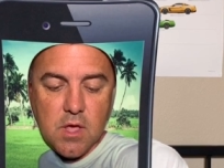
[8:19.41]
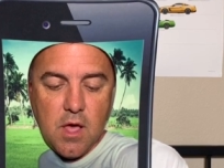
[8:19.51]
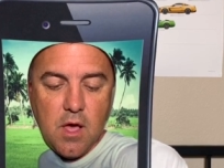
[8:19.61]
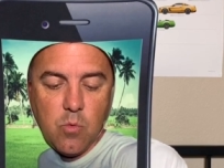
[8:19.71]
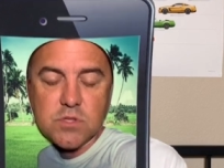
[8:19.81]

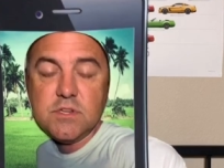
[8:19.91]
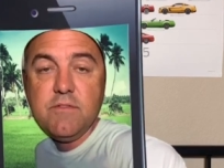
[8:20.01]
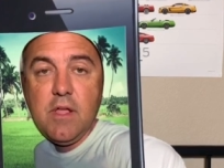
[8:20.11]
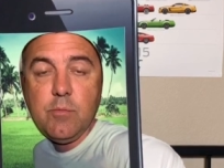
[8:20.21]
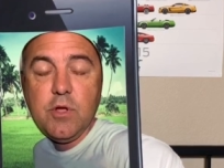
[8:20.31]
Wasn't
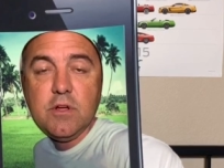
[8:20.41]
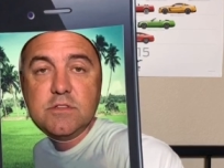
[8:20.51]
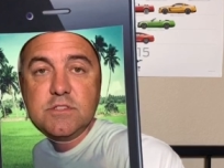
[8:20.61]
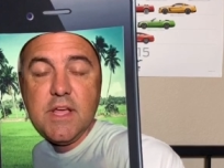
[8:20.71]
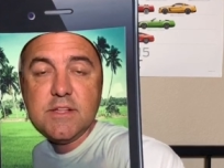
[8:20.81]
available here in the
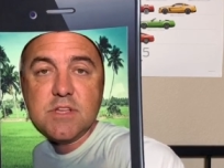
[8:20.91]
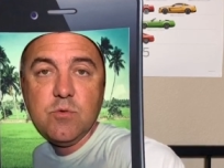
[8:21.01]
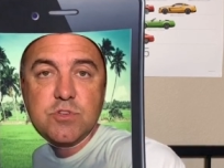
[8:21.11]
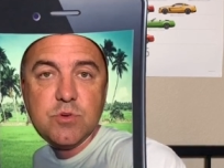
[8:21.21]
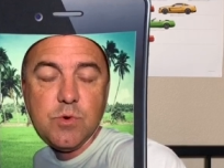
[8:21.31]
States. I
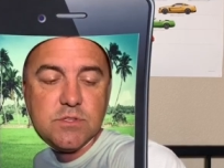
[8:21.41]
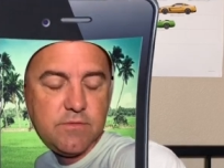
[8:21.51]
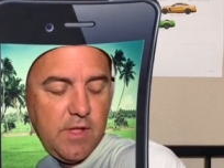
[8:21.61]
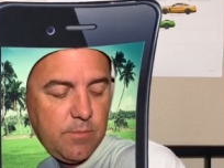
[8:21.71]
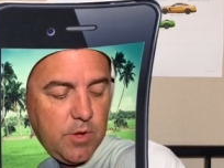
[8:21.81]
wish it was
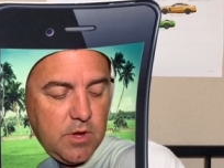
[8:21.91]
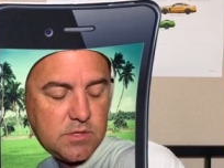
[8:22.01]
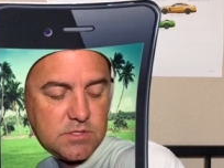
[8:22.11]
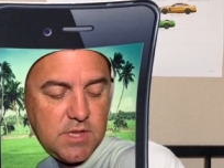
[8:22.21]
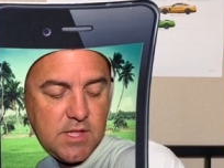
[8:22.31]
available here in the
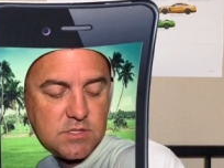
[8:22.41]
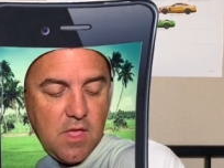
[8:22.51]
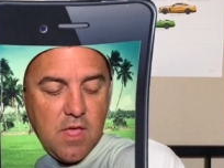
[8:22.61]
States.